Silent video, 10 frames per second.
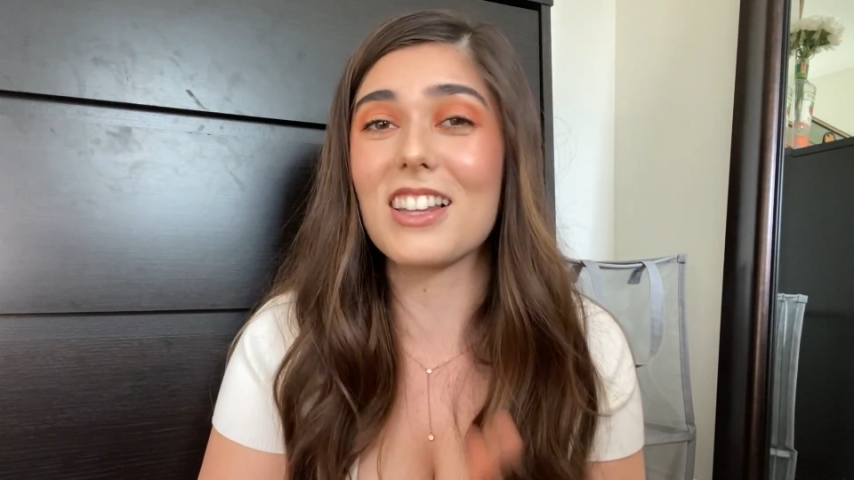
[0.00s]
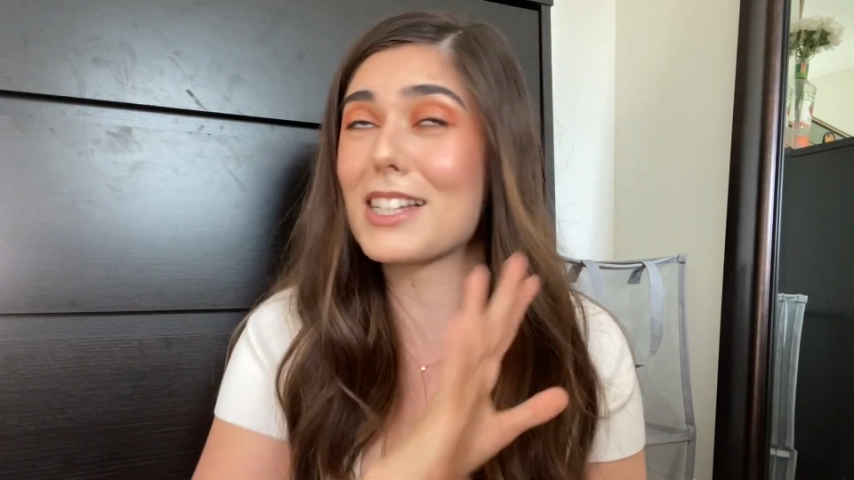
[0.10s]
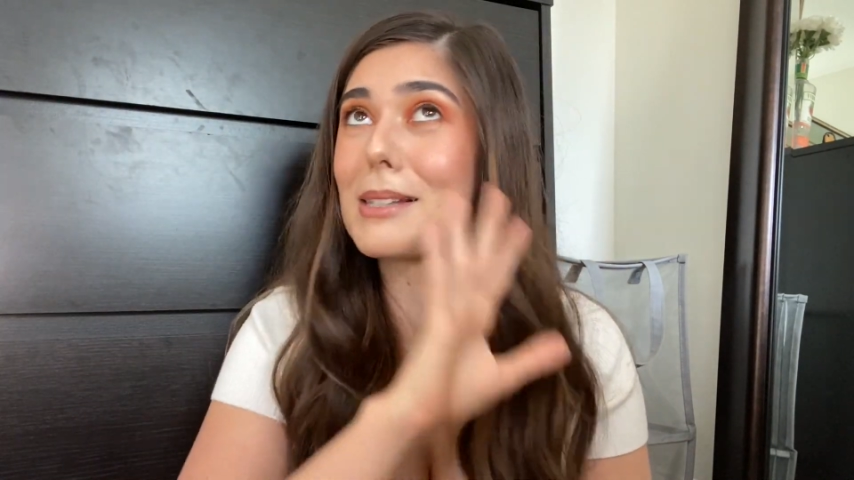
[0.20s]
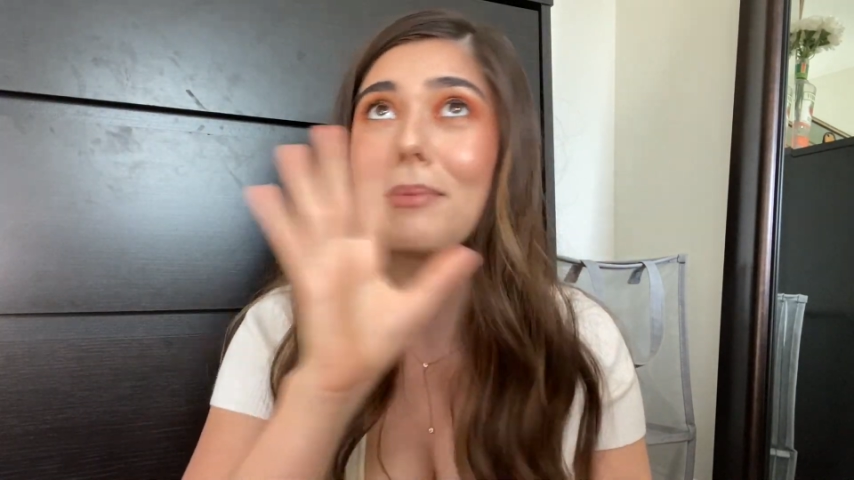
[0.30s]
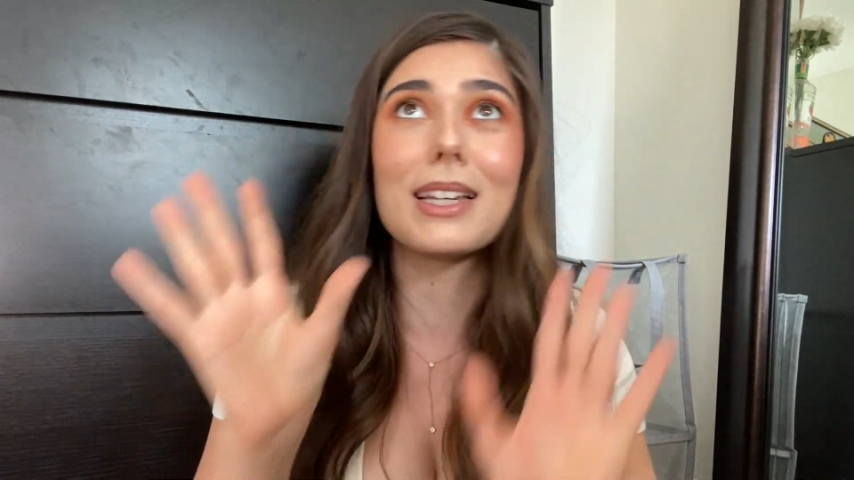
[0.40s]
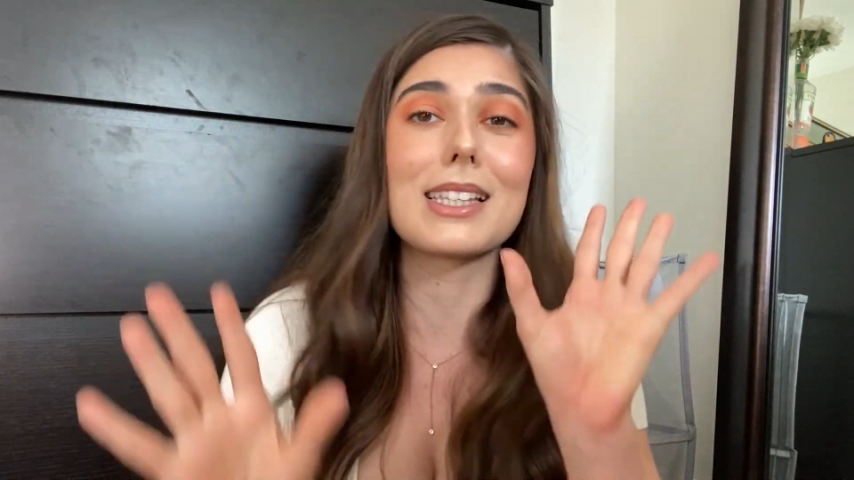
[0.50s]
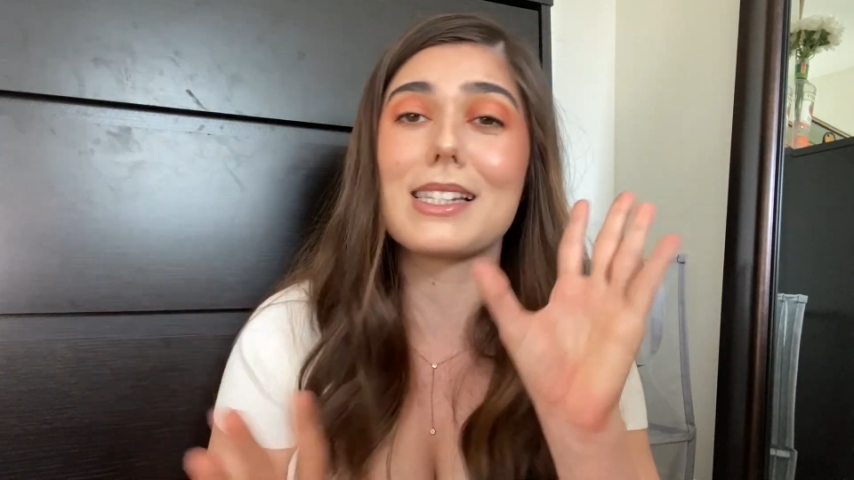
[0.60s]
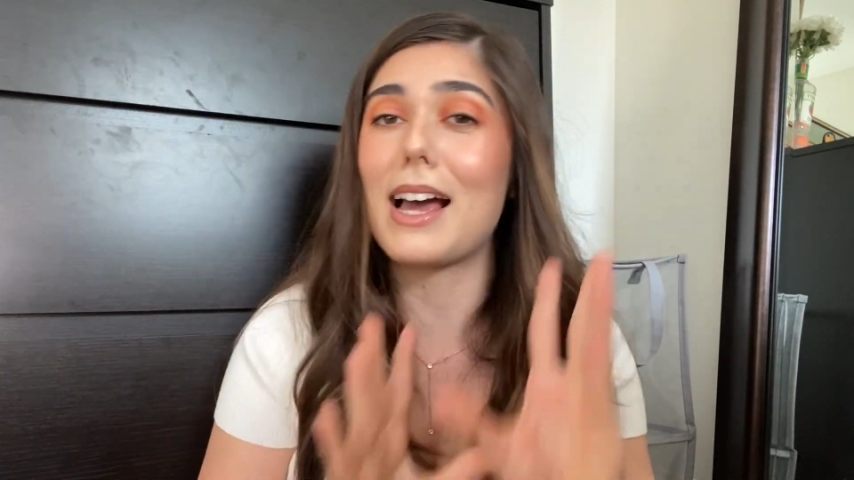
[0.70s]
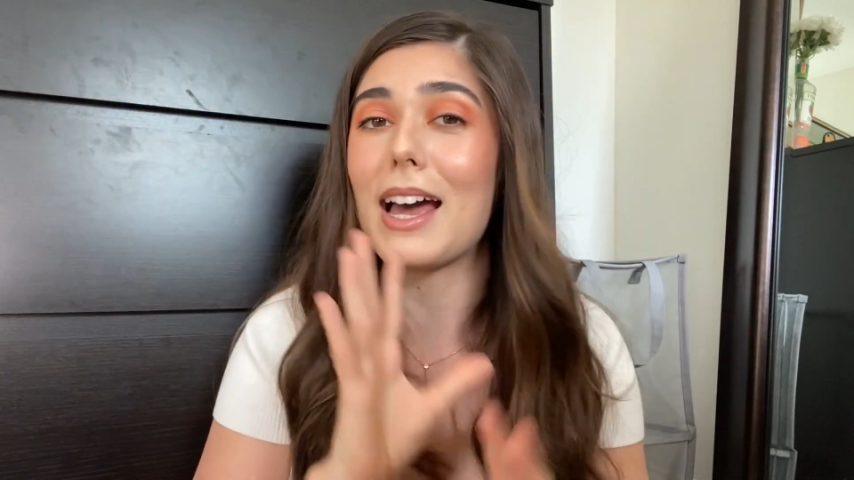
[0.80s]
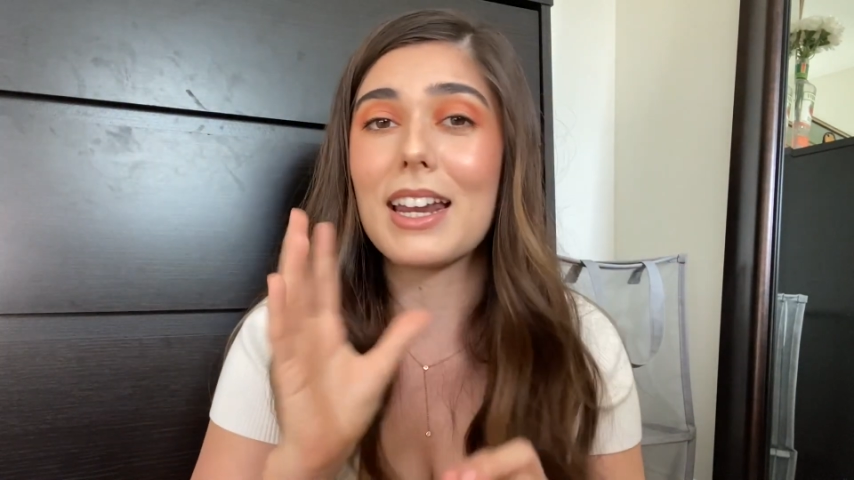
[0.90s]
Like, something is
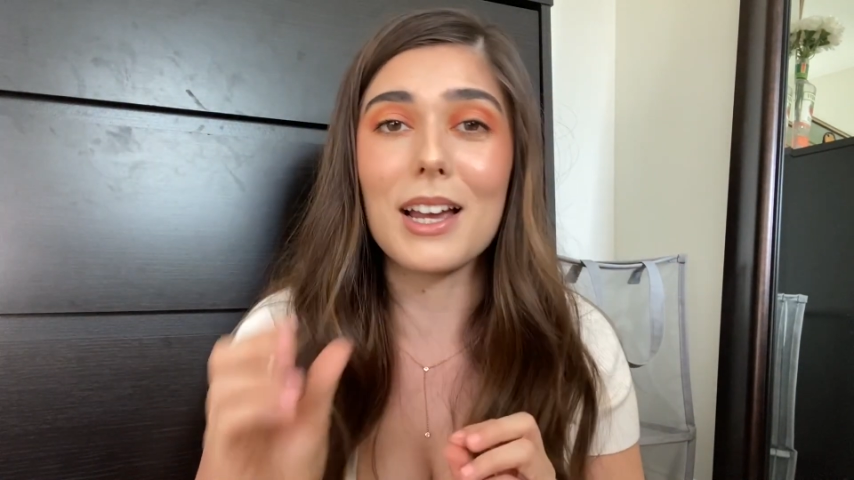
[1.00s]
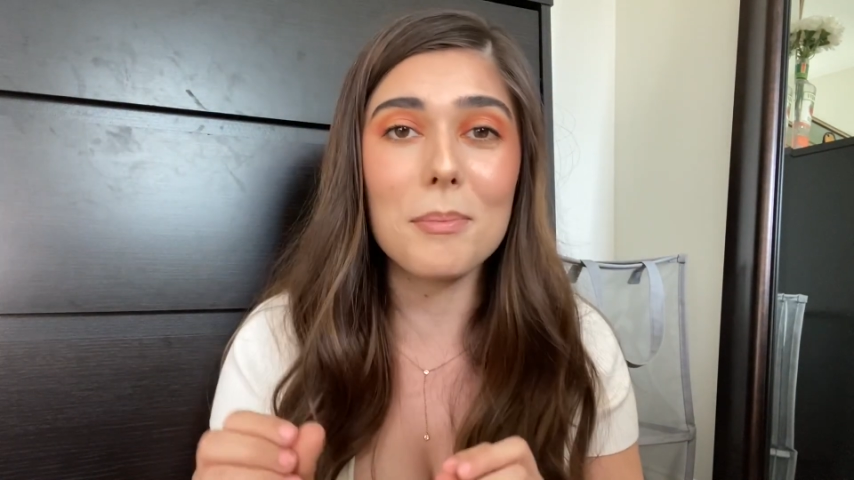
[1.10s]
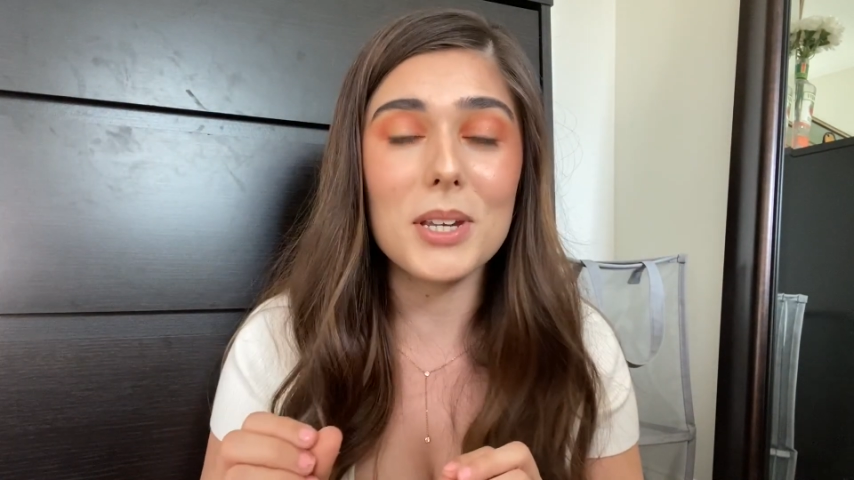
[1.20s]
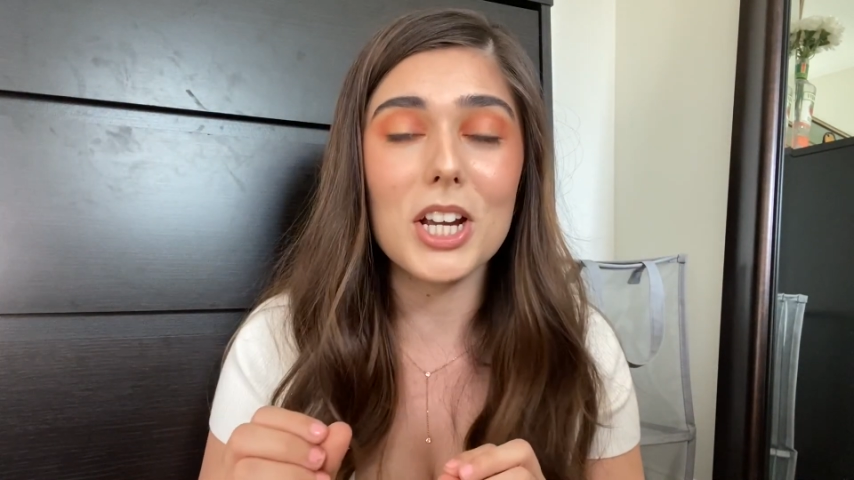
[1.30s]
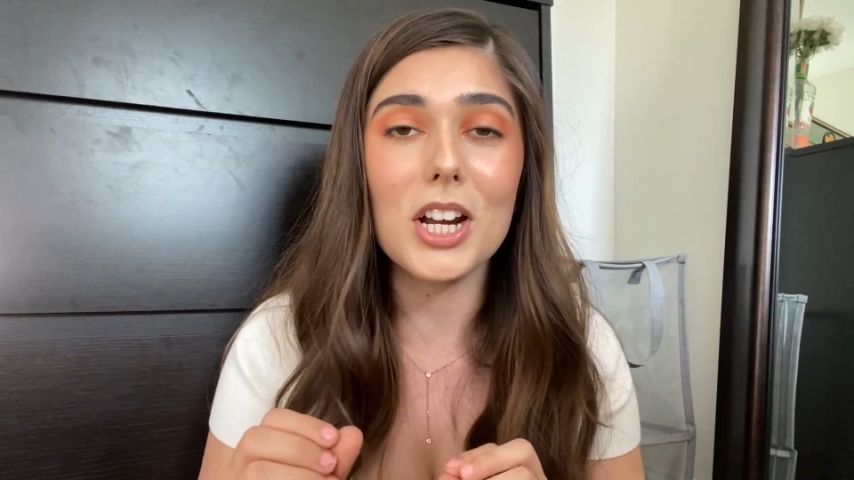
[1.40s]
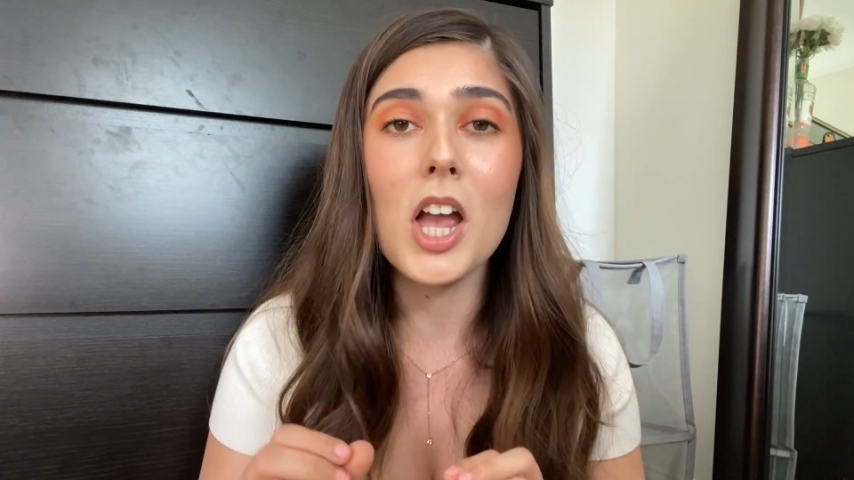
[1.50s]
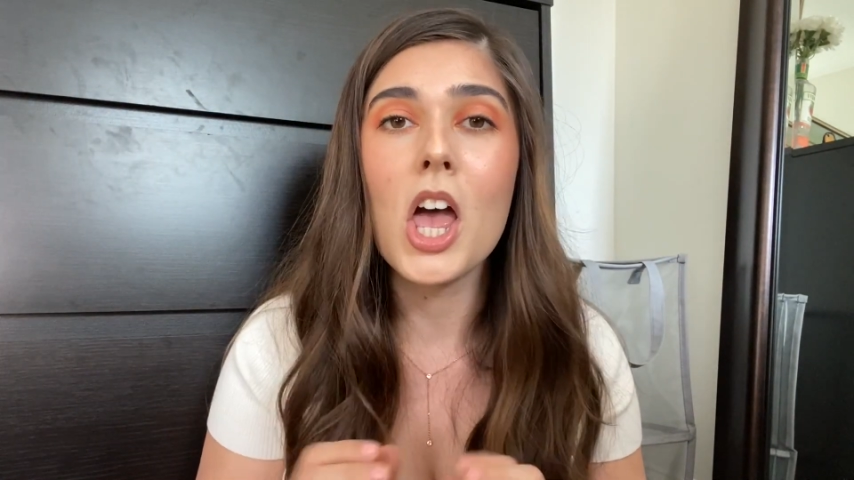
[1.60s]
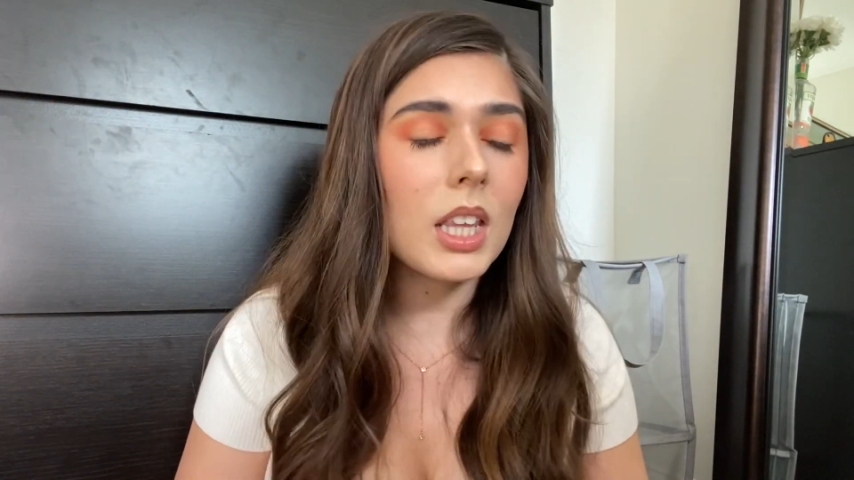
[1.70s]
not adding up here.